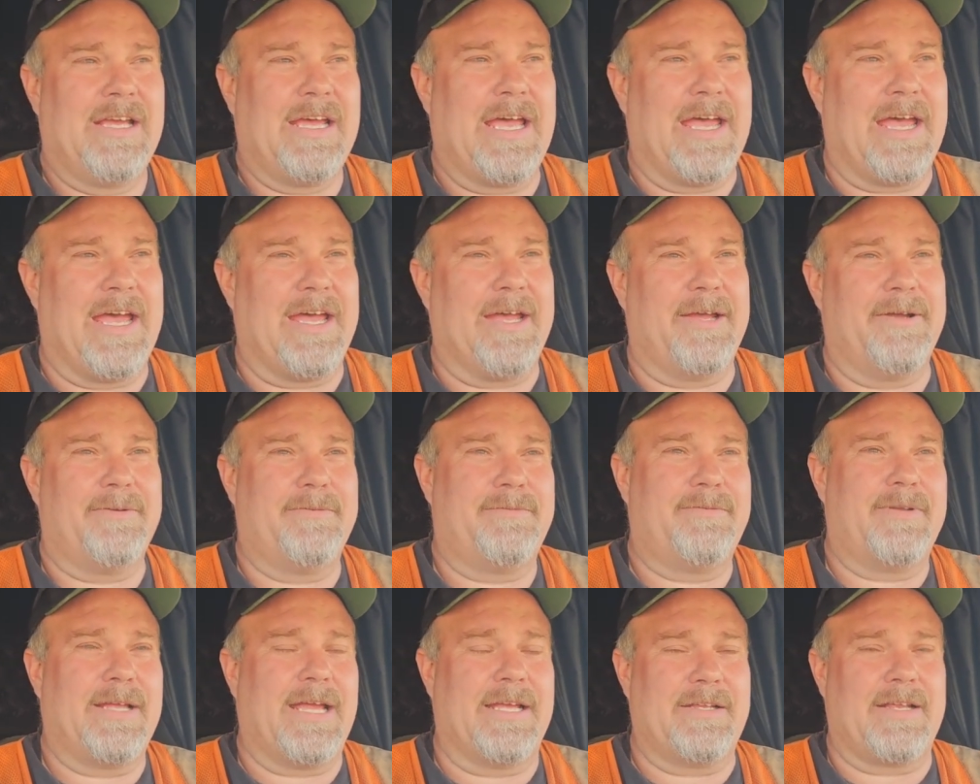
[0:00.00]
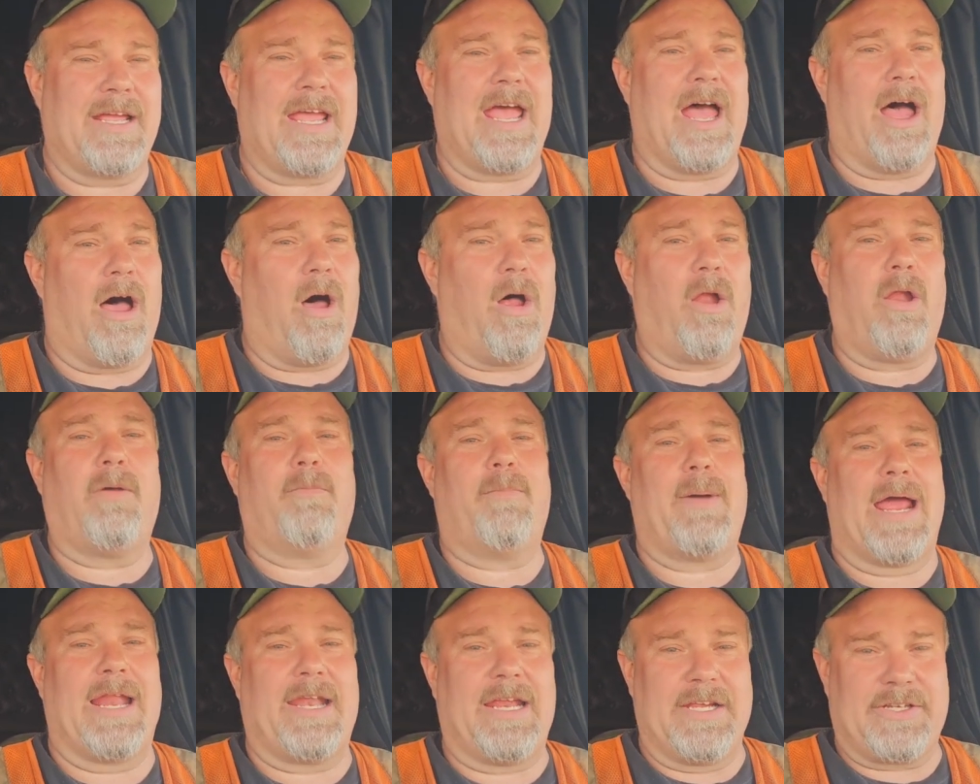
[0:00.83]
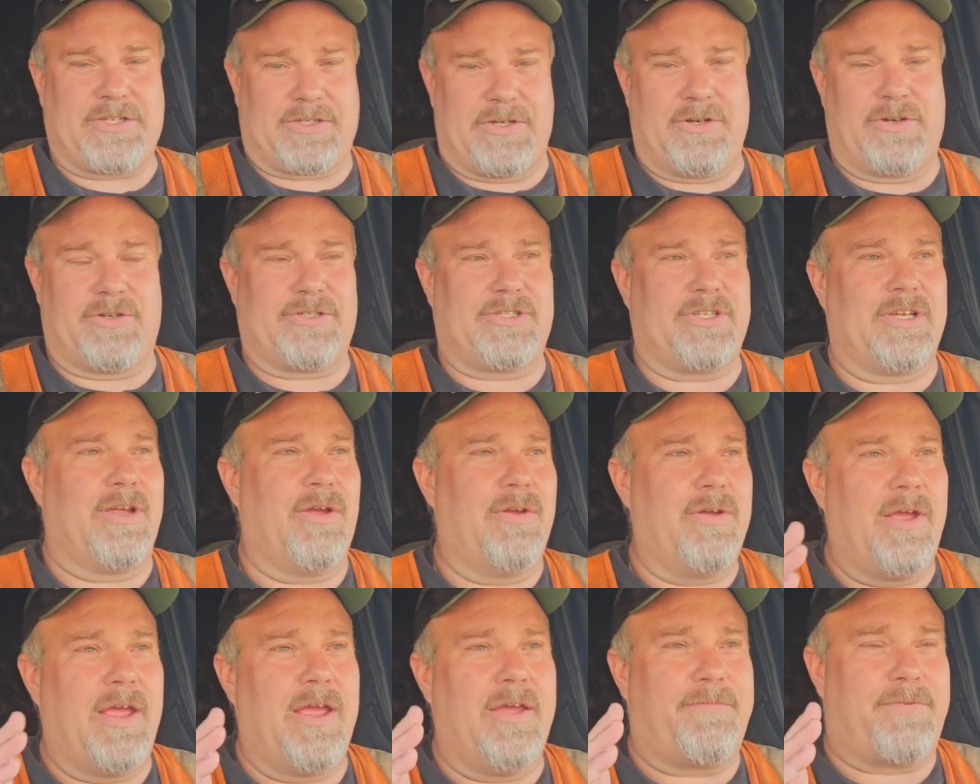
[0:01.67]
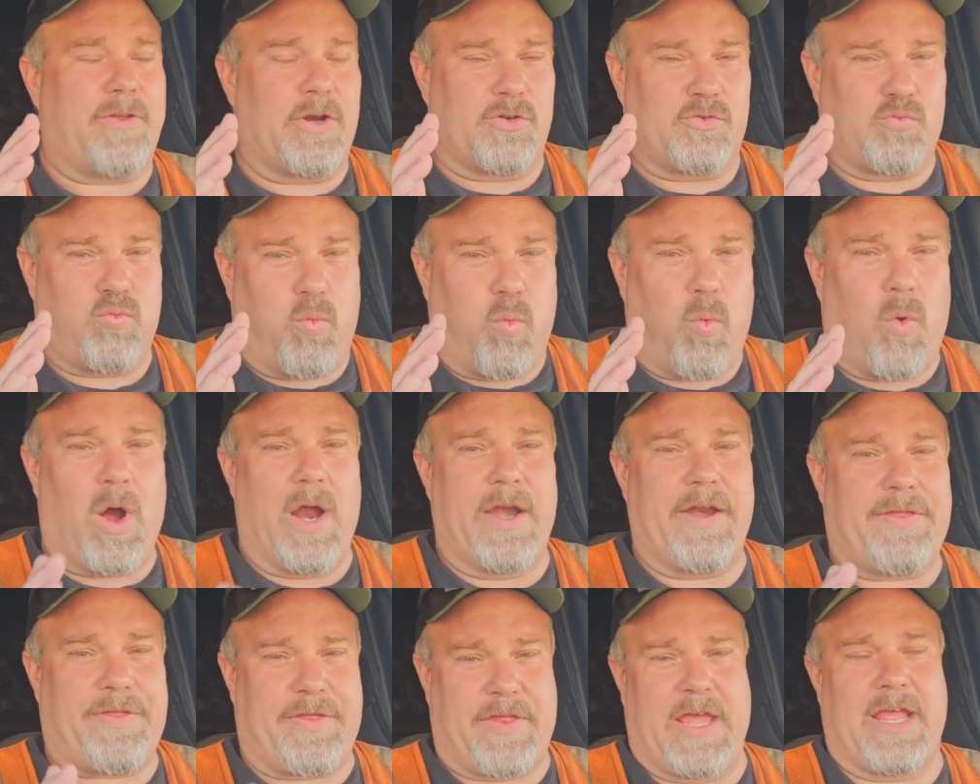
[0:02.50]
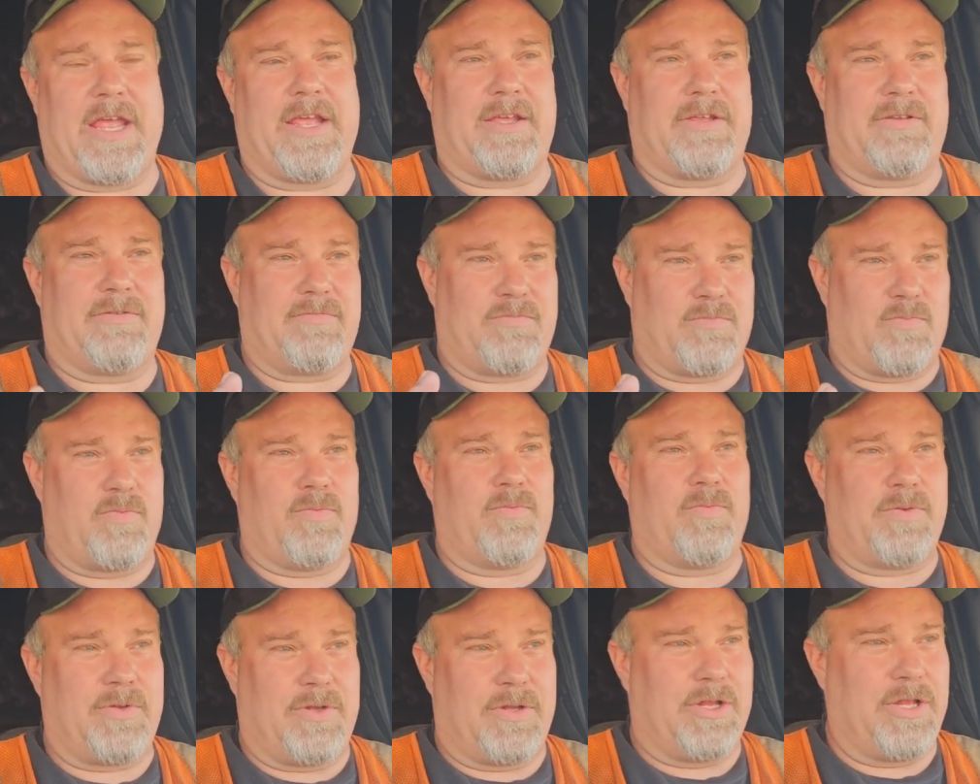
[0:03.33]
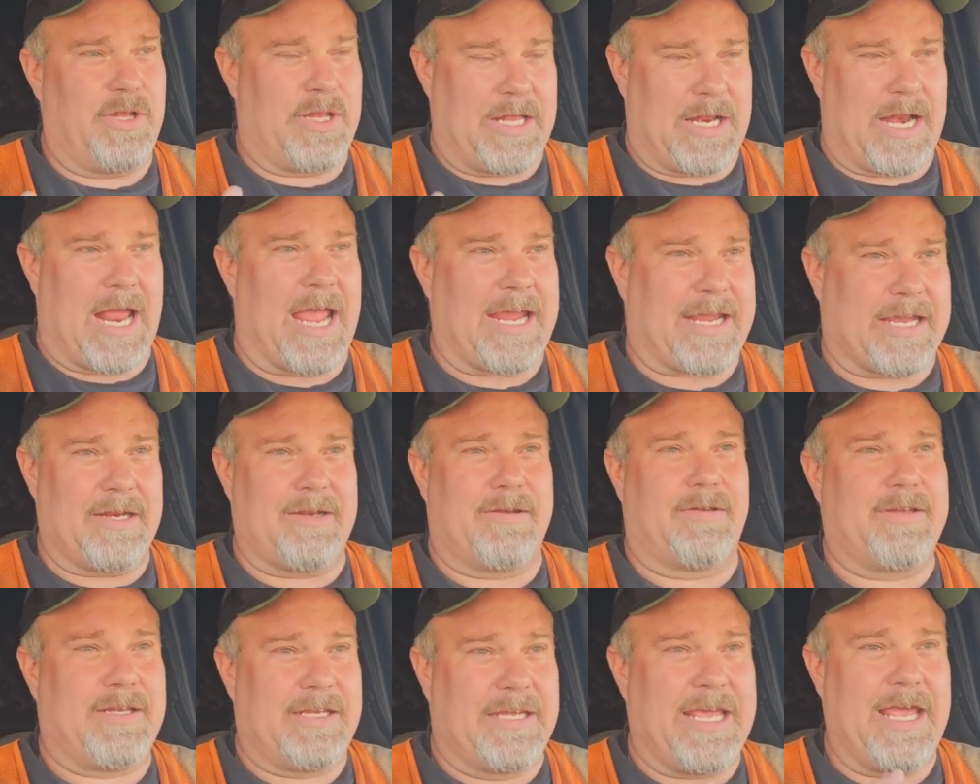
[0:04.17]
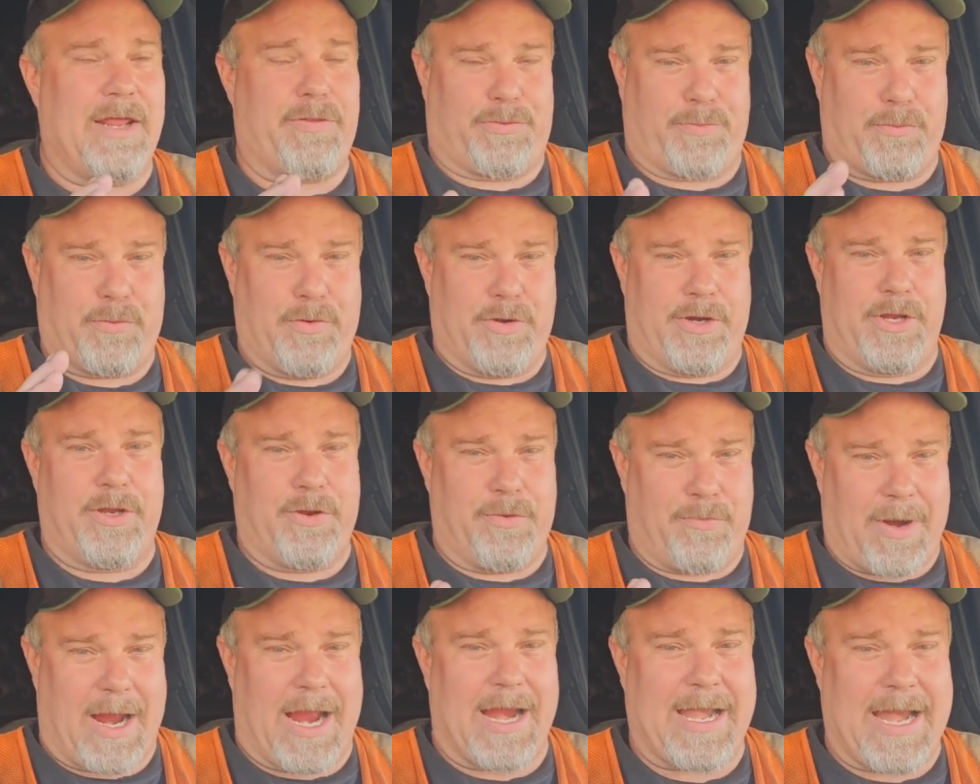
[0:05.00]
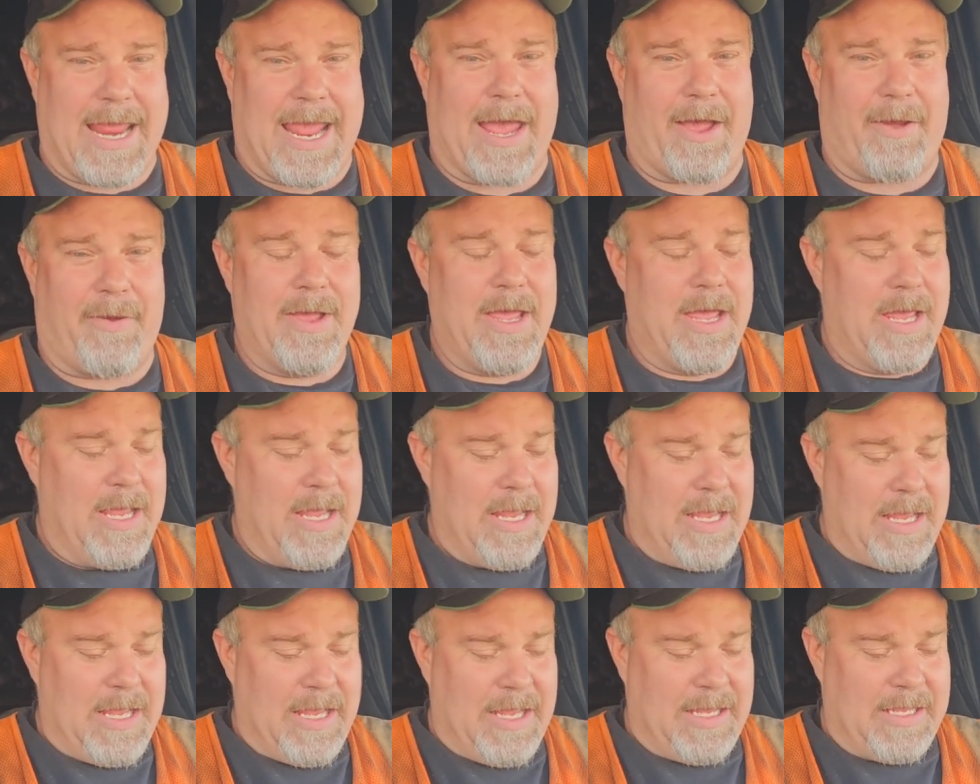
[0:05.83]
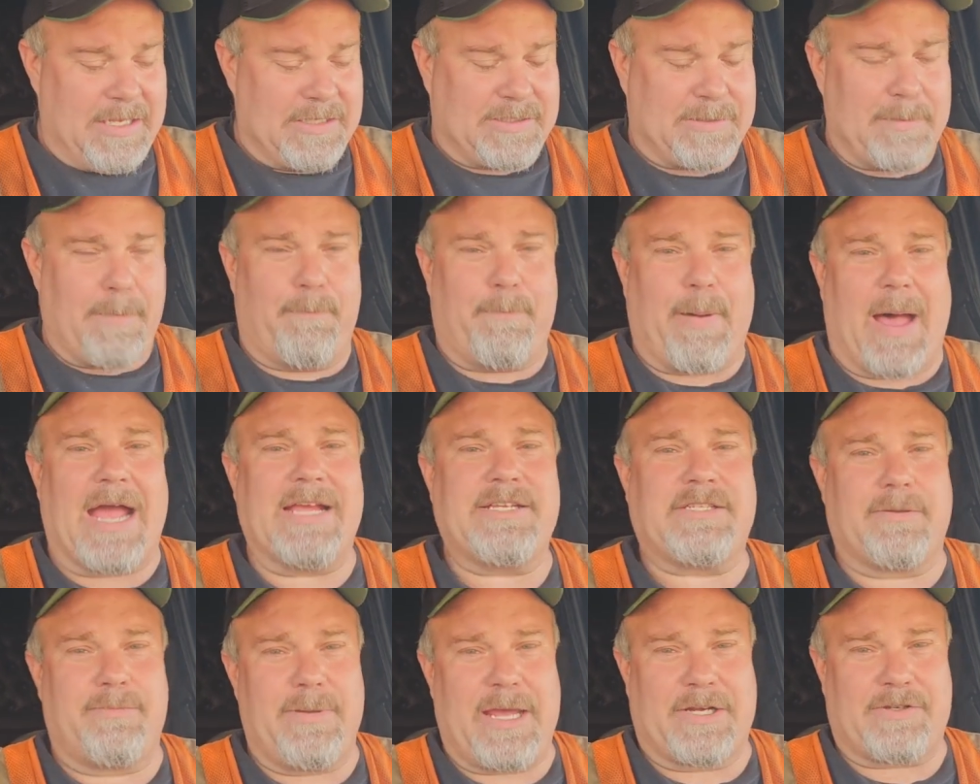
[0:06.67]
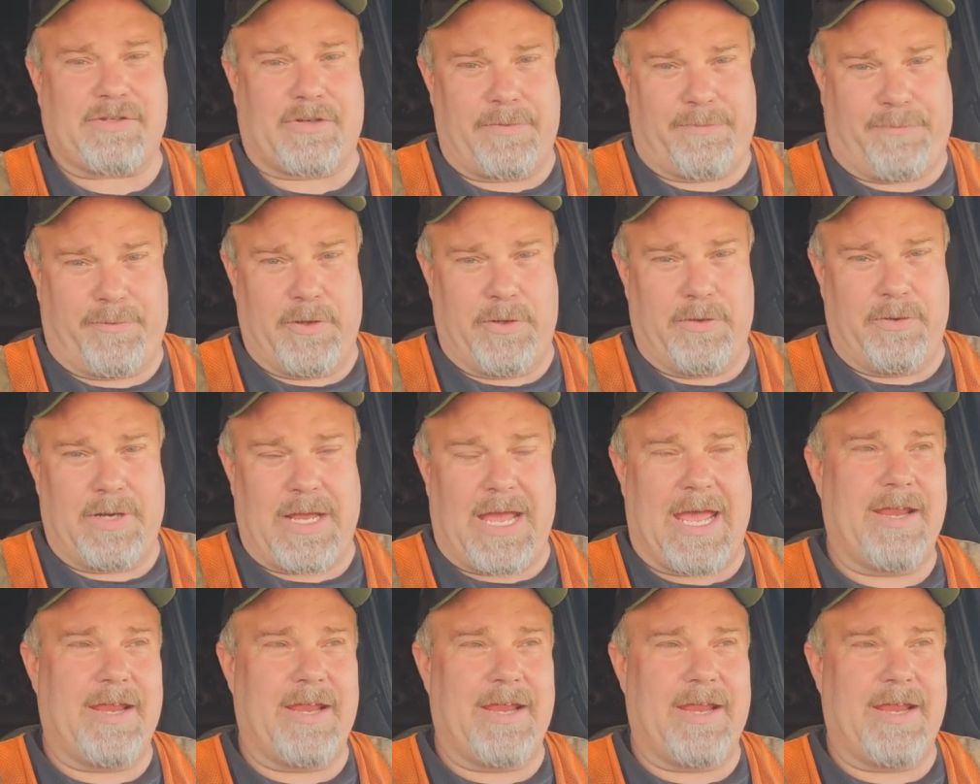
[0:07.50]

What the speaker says: But all of my listeners, if there's one thing that I could get through to you right now, is buy some extra food.